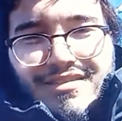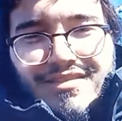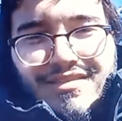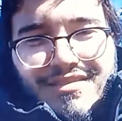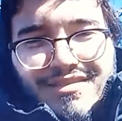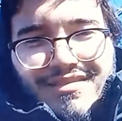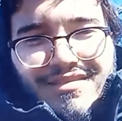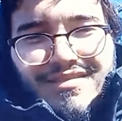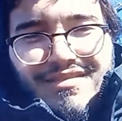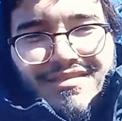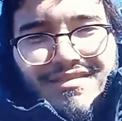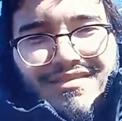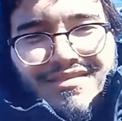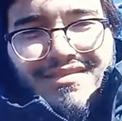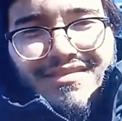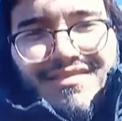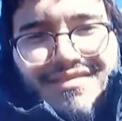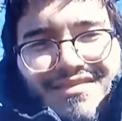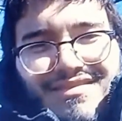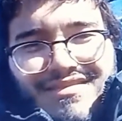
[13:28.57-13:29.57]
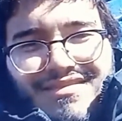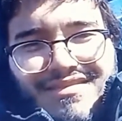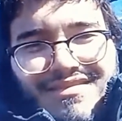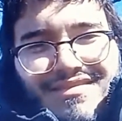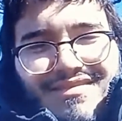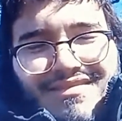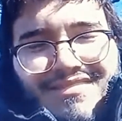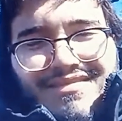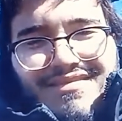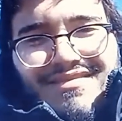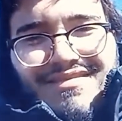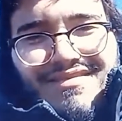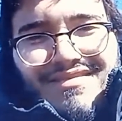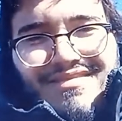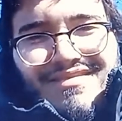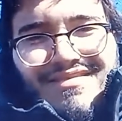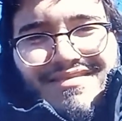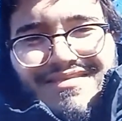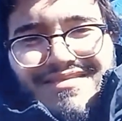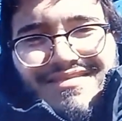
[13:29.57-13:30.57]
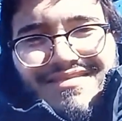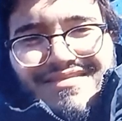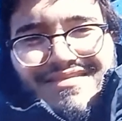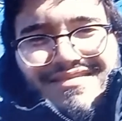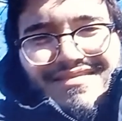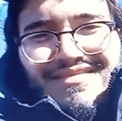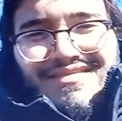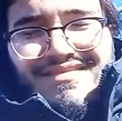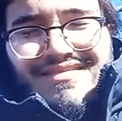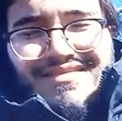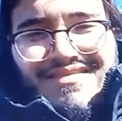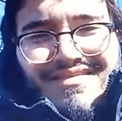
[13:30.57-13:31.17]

Crazy. I, I did that since two thousand five.